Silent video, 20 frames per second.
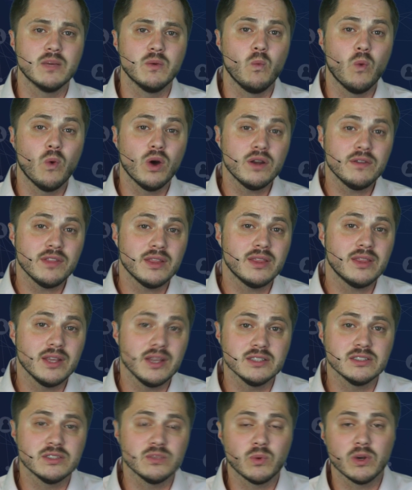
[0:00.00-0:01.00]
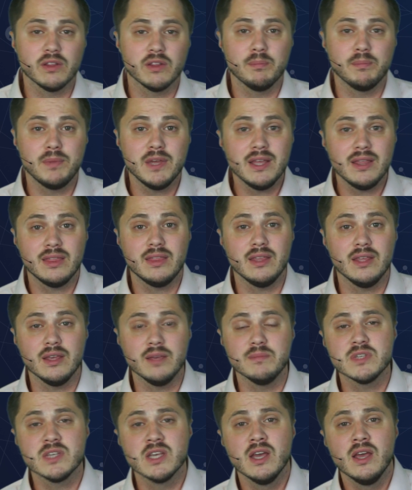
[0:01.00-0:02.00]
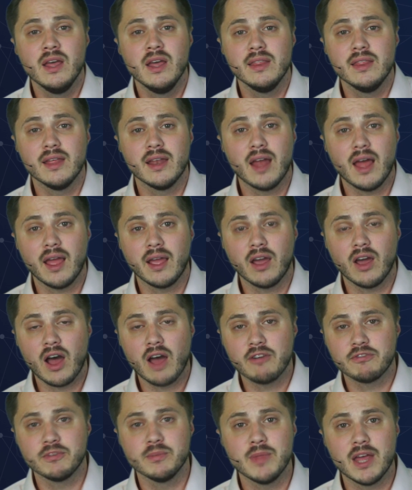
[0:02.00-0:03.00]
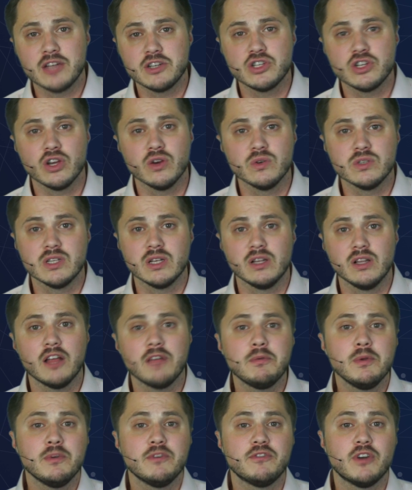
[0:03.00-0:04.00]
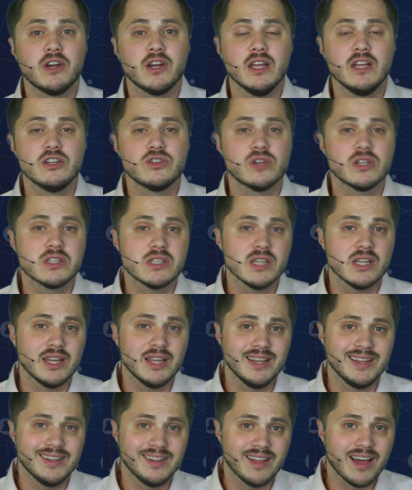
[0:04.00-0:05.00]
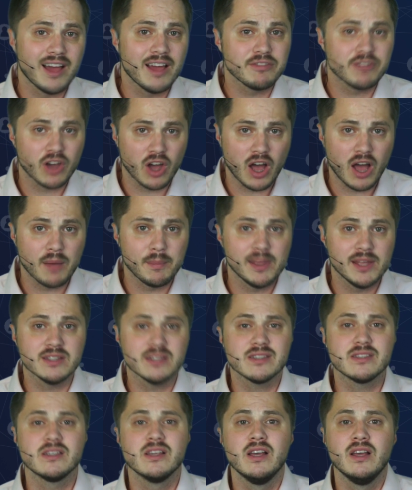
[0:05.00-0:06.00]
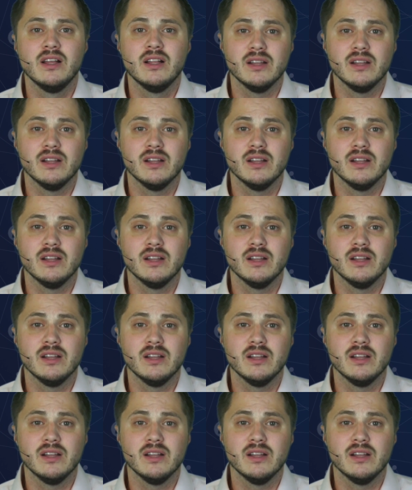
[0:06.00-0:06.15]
And one of the big themes that I got from that show is that a lot of people are very interested in live comments,